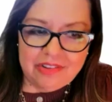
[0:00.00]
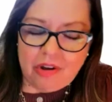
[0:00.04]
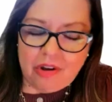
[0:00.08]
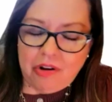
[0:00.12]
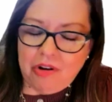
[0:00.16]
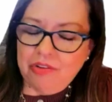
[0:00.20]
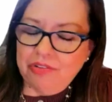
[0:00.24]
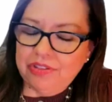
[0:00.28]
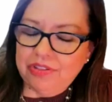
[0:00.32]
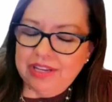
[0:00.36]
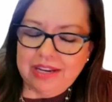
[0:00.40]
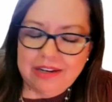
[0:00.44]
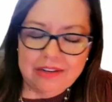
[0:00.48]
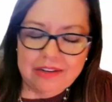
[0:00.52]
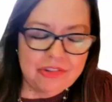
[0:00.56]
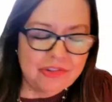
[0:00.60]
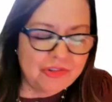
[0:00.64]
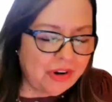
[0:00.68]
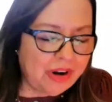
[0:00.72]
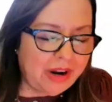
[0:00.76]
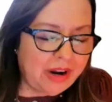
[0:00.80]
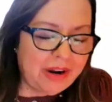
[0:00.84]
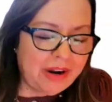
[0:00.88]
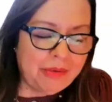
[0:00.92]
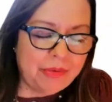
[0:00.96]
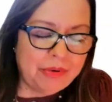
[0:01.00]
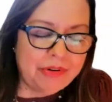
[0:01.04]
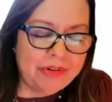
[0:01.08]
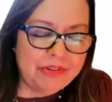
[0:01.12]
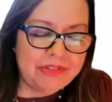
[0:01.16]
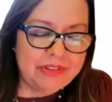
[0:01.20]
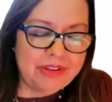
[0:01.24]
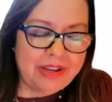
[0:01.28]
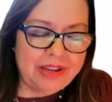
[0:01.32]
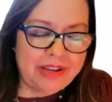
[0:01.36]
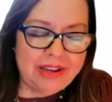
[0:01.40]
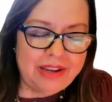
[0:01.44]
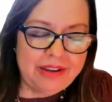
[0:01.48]
all the extra hours
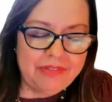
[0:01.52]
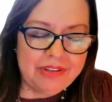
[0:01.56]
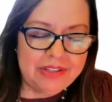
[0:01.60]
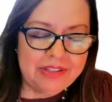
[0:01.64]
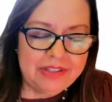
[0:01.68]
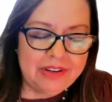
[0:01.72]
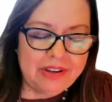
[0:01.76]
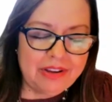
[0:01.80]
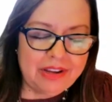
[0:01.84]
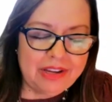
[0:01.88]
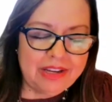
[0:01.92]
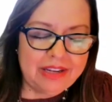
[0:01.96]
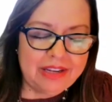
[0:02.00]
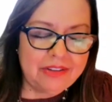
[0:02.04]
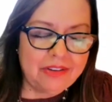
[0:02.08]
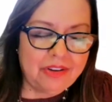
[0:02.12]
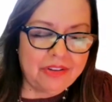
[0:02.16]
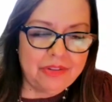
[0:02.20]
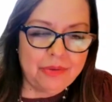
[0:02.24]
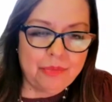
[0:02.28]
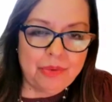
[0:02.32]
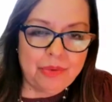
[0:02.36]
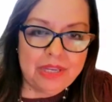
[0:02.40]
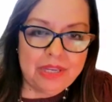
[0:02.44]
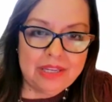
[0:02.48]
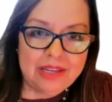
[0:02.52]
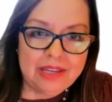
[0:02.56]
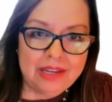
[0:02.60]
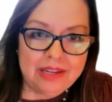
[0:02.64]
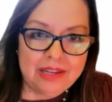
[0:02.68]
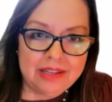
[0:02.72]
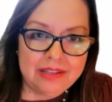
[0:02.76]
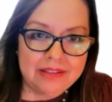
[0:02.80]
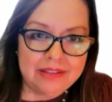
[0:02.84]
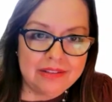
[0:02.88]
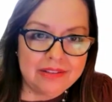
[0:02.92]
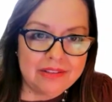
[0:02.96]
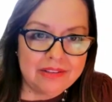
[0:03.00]
I have at night, on the
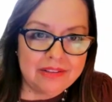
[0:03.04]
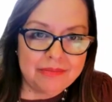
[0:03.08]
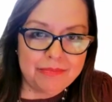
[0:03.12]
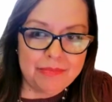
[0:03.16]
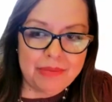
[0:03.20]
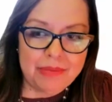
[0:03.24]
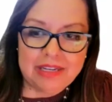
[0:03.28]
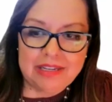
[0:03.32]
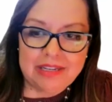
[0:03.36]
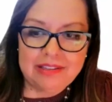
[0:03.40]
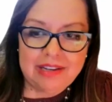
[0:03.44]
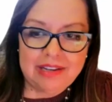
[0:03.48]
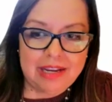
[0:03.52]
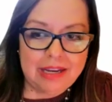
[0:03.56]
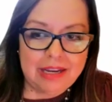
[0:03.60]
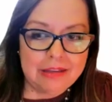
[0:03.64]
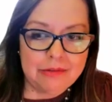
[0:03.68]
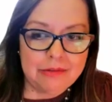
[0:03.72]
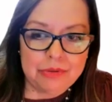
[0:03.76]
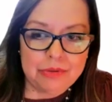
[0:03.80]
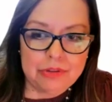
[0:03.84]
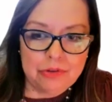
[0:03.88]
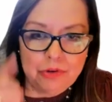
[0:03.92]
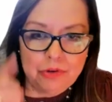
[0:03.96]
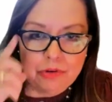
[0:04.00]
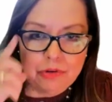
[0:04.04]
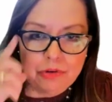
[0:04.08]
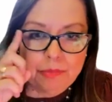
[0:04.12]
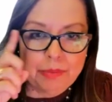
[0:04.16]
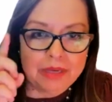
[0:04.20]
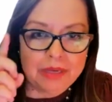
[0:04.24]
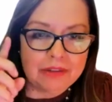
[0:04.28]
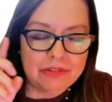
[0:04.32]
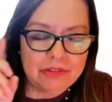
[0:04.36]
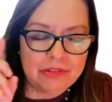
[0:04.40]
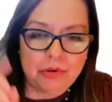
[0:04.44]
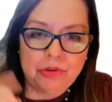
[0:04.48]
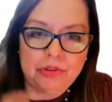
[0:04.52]
weekends, many times with
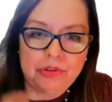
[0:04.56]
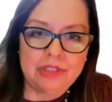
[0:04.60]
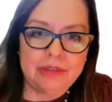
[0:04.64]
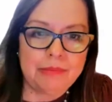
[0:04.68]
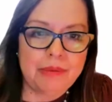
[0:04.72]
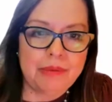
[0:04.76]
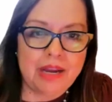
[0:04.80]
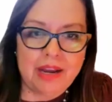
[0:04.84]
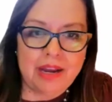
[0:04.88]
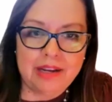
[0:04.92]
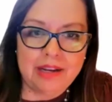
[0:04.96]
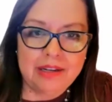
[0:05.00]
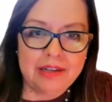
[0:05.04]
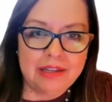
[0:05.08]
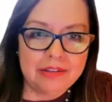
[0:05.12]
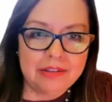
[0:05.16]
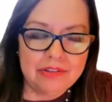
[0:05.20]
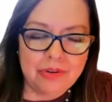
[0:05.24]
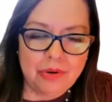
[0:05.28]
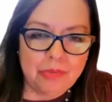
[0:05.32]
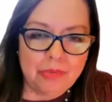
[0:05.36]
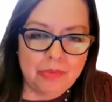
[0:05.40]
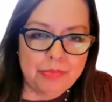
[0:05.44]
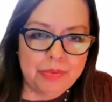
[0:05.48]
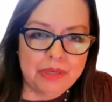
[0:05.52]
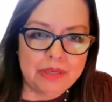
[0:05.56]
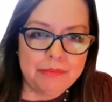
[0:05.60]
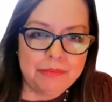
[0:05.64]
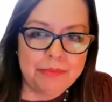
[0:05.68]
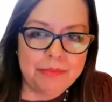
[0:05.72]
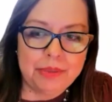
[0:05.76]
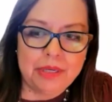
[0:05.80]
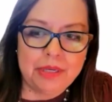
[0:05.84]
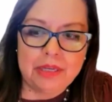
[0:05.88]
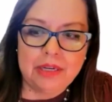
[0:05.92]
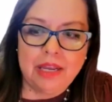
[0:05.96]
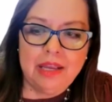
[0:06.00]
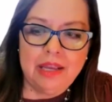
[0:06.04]
toothpicks holding my eyelids open,
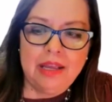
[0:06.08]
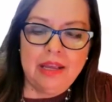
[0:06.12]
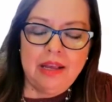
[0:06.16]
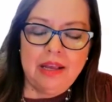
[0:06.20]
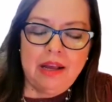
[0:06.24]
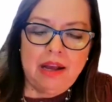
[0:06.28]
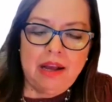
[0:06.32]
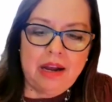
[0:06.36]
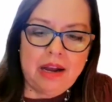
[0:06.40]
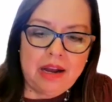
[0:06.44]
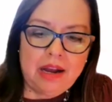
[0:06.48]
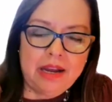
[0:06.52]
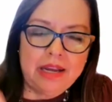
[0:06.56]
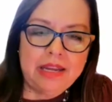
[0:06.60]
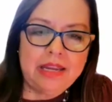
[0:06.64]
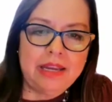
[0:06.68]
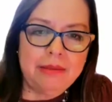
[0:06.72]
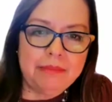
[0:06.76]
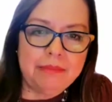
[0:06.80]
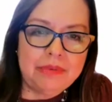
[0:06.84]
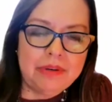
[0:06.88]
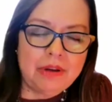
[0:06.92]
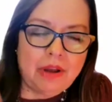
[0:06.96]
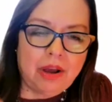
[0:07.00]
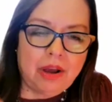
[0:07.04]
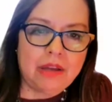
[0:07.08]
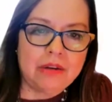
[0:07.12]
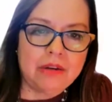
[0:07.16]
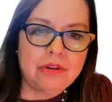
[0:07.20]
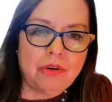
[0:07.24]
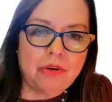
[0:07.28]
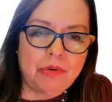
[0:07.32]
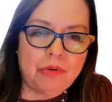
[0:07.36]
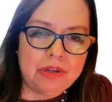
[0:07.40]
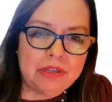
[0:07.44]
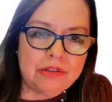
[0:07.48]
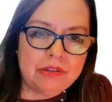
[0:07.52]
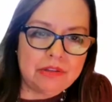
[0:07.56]
but I am not
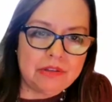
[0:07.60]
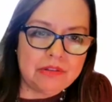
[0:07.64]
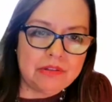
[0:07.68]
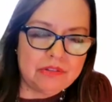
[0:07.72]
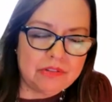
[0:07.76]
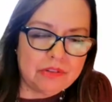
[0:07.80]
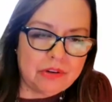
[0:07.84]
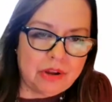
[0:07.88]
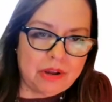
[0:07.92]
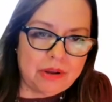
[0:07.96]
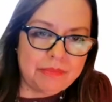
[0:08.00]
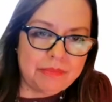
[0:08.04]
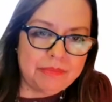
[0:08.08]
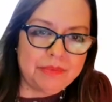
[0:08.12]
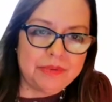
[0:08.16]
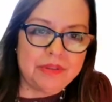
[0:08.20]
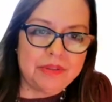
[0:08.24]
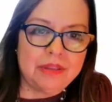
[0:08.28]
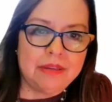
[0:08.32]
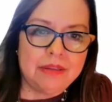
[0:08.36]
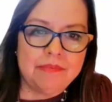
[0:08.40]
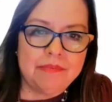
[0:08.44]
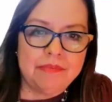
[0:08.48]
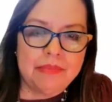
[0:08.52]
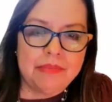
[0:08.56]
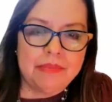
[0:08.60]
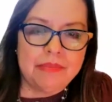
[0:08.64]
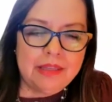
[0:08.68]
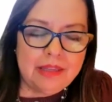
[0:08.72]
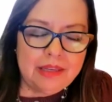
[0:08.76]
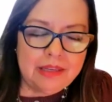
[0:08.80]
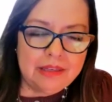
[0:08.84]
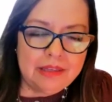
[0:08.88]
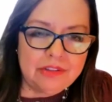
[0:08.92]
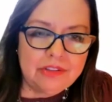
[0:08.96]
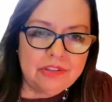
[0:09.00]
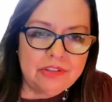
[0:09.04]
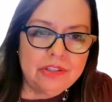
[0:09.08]
going to stop
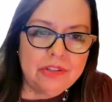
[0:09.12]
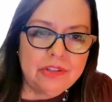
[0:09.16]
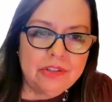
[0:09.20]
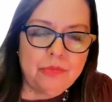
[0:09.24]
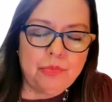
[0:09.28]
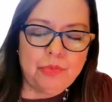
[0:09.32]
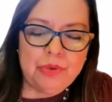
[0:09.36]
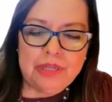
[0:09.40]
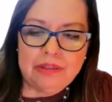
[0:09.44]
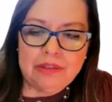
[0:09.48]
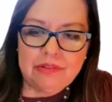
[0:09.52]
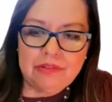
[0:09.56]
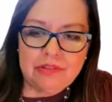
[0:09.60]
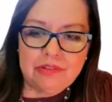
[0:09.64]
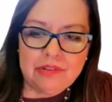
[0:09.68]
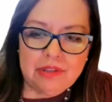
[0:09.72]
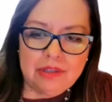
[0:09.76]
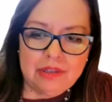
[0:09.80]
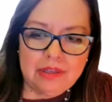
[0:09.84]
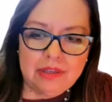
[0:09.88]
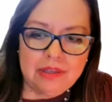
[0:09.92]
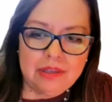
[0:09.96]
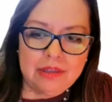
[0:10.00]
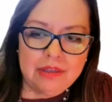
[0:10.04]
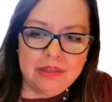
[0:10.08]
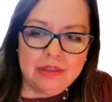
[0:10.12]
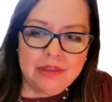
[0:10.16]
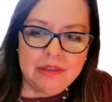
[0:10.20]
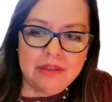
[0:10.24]
until we see